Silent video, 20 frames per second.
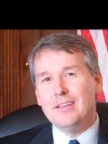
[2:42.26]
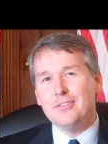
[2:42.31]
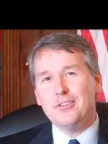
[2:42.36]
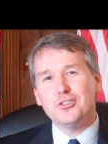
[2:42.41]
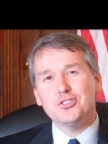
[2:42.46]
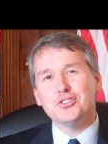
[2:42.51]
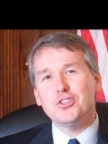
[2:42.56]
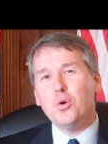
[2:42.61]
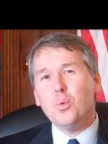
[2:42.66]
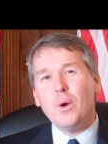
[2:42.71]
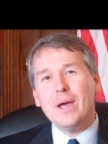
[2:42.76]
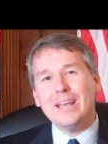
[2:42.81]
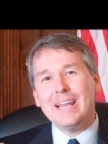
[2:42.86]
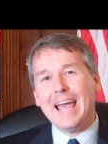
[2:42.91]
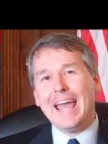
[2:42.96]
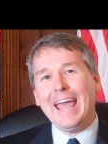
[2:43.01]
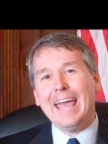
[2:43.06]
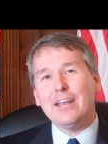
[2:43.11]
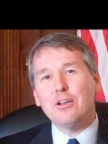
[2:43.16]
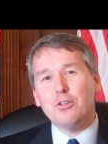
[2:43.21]
There's no way to
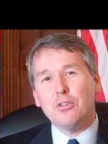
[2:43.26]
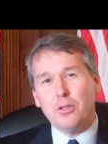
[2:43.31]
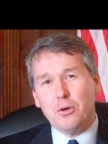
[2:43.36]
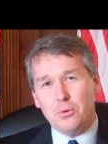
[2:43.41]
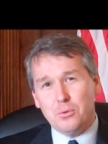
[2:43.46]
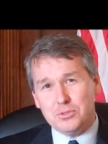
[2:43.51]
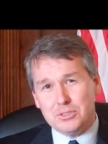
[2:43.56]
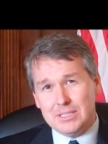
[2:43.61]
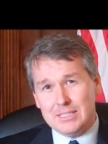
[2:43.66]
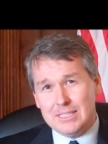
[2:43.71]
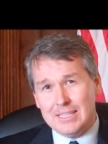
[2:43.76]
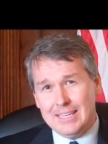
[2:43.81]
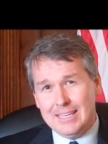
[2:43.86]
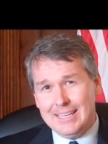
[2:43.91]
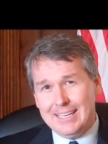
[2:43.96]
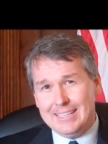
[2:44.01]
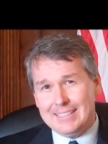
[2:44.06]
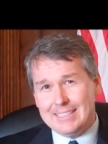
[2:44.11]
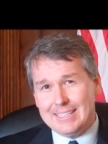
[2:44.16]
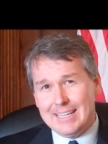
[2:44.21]
handle those in,
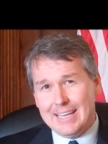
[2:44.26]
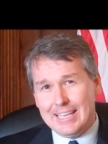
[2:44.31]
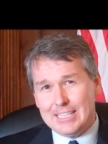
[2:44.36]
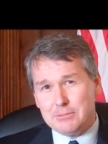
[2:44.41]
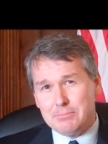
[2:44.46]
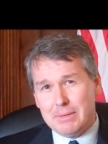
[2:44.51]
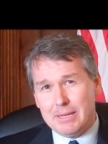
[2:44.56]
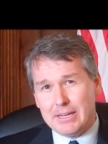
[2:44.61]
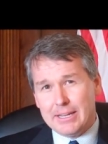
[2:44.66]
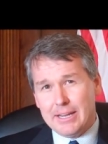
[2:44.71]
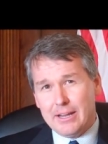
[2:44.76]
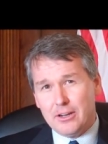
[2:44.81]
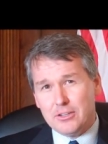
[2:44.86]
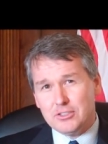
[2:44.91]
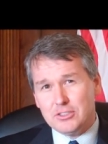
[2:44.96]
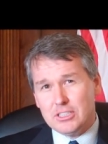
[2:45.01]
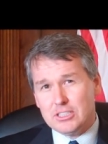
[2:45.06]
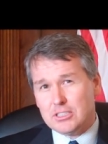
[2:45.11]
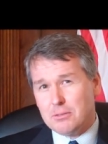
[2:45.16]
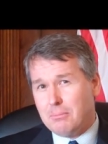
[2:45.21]
today's Medicare
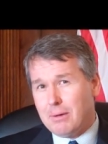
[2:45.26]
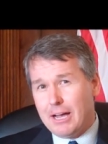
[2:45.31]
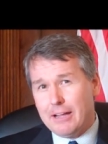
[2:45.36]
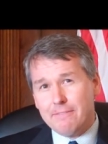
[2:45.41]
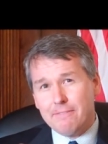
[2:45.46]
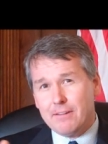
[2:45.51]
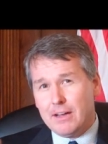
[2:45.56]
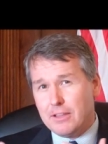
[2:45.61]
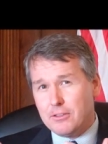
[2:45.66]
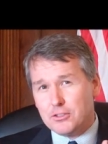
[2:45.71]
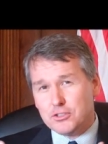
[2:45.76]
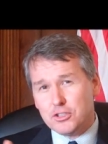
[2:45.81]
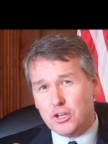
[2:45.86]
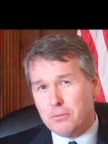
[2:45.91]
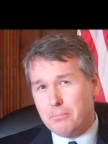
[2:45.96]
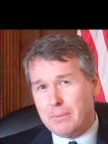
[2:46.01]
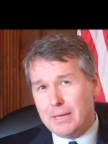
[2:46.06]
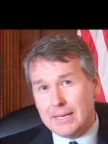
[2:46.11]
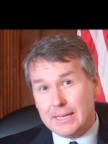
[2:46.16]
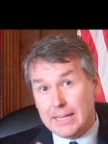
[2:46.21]
system. My father's
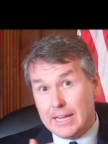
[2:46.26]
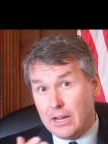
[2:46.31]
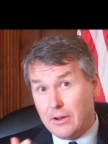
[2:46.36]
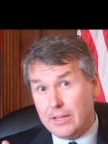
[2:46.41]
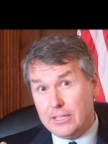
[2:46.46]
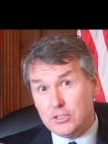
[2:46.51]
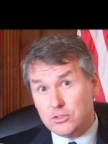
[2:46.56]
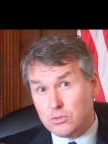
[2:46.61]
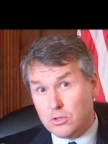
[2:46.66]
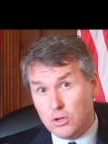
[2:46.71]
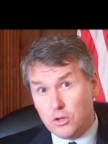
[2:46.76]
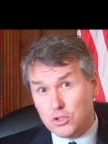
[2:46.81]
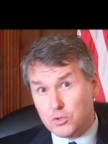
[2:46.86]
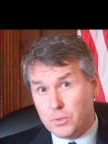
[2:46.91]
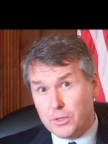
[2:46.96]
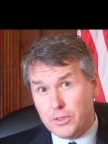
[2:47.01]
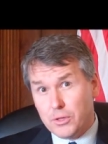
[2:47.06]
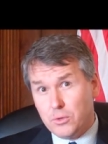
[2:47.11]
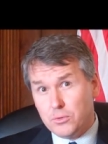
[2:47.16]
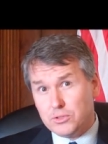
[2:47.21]
on Medicare. He struggles
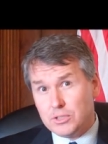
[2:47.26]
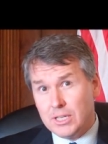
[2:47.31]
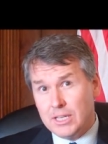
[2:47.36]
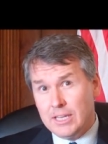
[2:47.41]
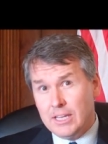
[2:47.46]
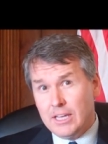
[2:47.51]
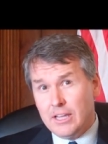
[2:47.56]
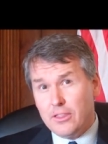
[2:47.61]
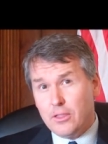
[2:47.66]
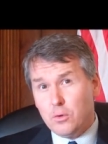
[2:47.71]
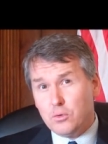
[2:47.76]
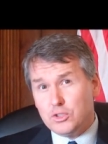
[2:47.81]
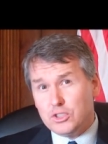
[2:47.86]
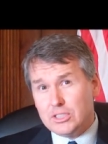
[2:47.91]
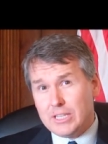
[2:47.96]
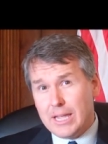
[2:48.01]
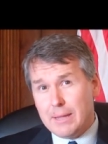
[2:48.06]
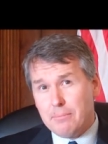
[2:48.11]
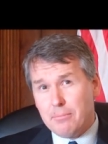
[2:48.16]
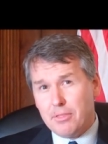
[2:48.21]
with those,
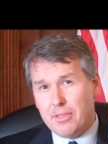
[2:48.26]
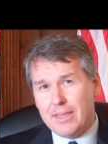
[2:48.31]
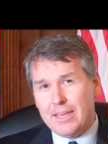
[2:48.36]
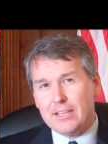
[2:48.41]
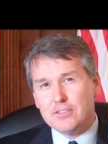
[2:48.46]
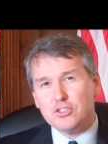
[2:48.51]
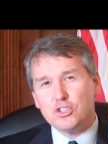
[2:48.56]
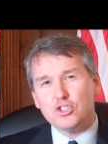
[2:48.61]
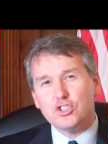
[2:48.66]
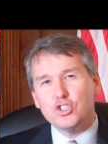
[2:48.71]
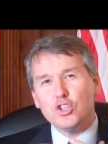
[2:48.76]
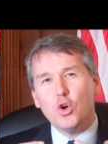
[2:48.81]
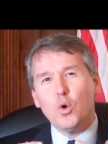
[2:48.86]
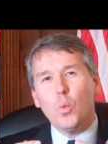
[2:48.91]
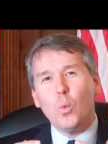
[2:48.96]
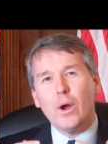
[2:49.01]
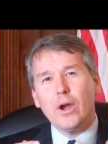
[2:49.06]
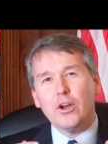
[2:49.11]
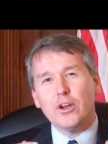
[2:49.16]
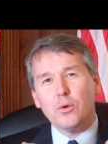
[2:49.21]
those same things. There's
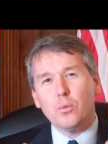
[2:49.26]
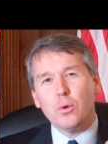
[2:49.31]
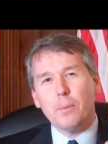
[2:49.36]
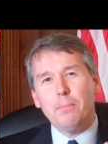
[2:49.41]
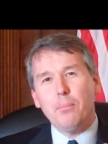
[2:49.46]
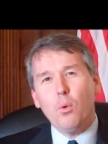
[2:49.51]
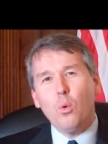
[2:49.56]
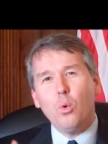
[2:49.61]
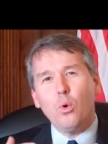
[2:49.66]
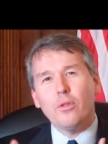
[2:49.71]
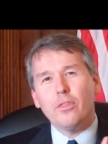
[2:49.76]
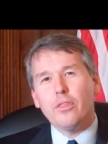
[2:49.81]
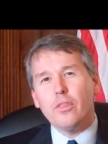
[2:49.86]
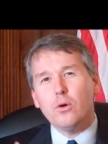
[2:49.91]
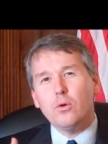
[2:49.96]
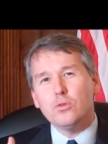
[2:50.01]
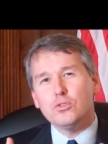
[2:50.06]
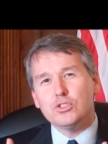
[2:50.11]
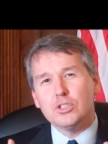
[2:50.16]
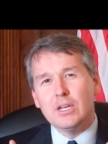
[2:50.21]
nowhere to report
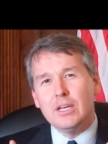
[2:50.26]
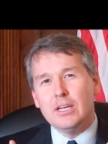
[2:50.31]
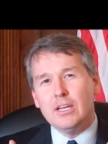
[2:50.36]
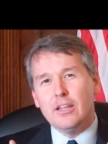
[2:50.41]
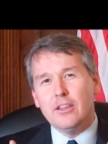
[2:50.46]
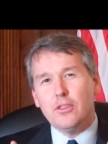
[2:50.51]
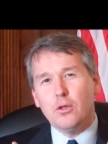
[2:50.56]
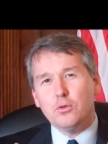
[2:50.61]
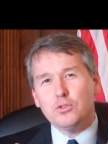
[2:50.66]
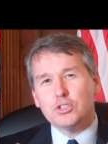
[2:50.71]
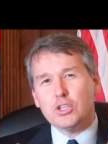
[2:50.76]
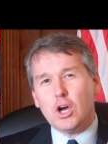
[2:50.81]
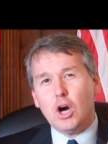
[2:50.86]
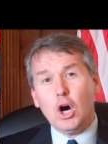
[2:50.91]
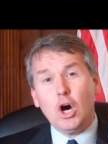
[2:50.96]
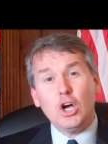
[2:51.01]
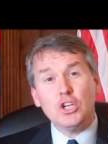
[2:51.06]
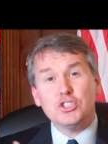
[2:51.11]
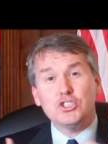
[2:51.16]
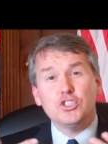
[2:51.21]
those, those
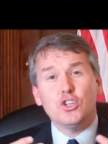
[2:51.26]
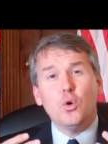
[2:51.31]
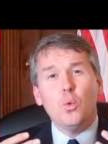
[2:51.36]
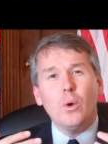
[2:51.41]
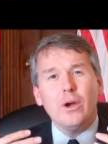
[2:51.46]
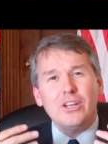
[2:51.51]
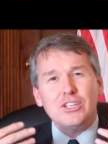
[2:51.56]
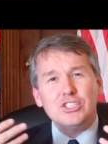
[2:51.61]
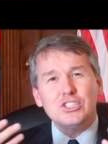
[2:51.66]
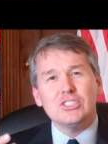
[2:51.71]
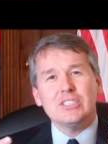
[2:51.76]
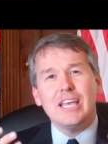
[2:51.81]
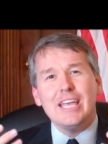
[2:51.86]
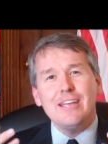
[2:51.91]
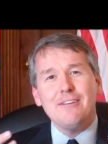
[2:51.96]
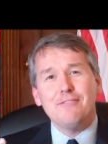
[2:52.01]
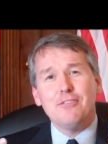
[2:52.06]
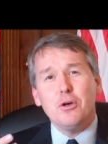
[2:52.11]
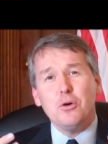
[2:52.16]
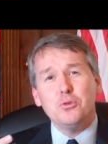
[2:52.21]
costs, nowhere to
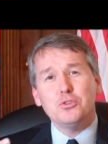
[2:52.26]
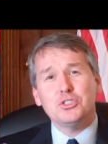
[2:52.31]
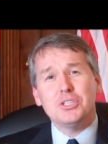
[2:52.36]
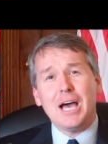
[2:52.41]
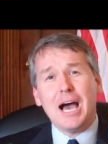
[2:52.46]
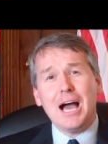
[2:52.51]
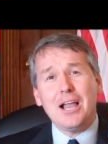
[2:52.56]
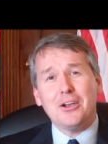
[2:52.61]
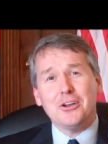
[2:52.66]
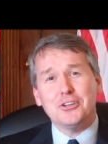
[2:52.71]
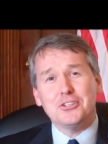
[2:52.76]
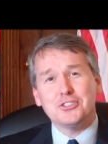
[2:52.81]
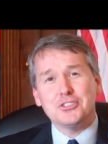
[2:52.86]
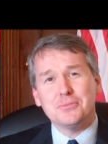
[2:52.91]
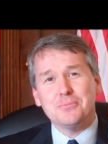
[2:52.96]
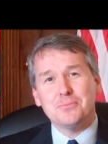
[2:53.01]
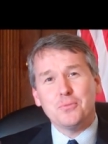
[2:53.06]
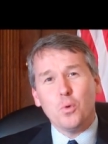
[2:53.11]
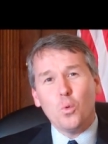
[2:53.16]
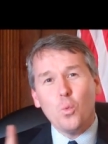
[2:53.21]
save those
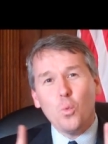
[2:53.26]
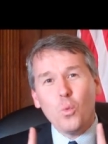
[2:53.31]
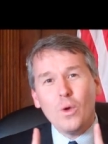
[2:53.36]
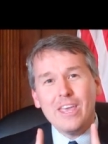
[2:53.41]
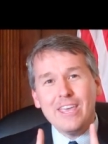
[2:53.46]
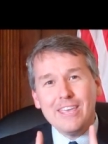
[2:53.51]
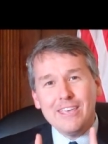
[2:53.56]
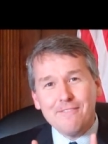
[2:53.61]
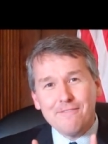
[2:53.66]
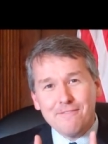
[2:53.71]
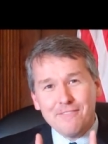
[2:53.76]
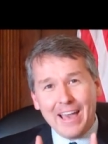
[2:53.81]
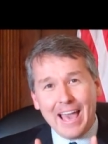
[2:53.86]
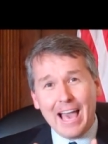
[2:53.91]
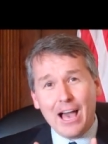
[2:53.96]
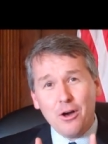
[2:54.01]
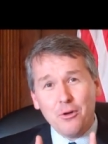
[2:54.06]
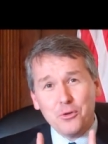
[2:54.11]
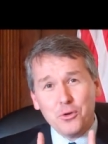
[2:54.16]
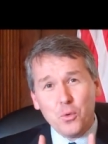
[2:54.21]
dollars. We
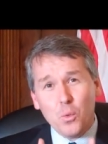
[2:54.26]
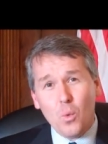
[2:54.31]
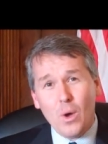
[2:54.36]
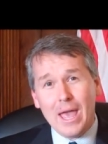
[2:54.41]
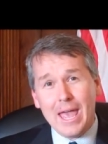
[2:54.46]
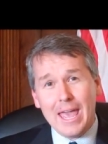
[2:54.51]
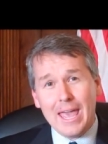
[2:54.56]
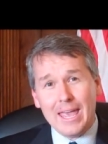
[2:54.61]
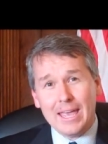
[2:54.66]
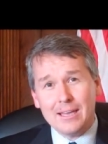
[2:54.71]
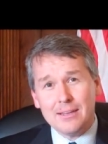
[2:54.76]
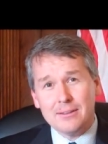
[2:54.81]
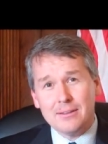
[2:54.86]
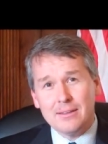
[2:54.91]
found a way.